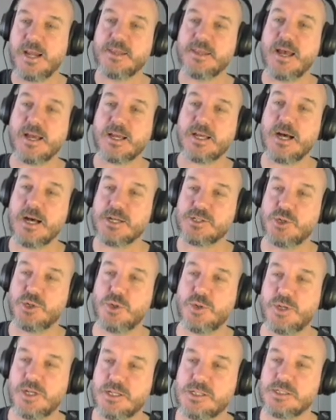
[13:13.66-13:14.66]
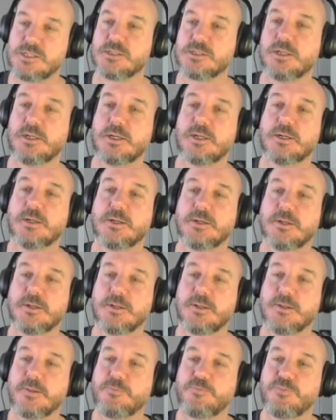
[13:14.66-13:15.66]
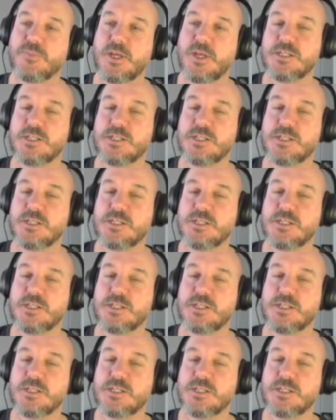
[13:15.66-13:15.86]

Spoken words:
that cartoon, is it